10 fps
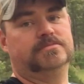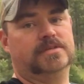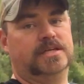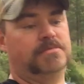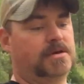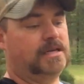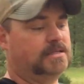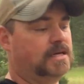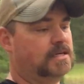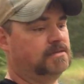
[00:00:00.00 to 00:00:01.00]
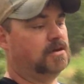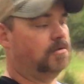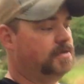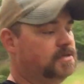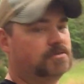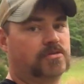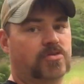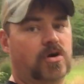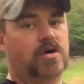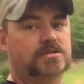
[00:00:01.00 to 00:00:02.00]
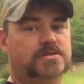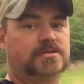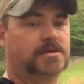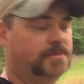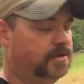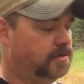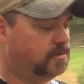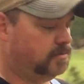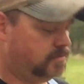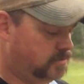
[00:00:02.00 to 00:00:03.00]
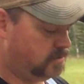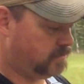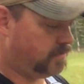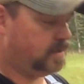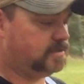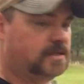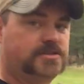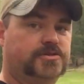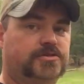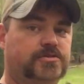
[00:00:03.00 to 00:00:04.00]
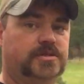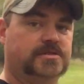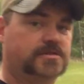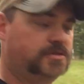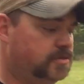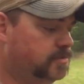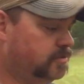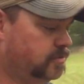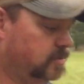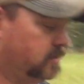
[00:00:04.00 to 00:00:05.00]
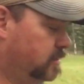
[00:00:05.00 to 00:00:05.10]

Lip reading: Anybody's got comments or thoughts, let me know. Things I should do, things I shouldn't do.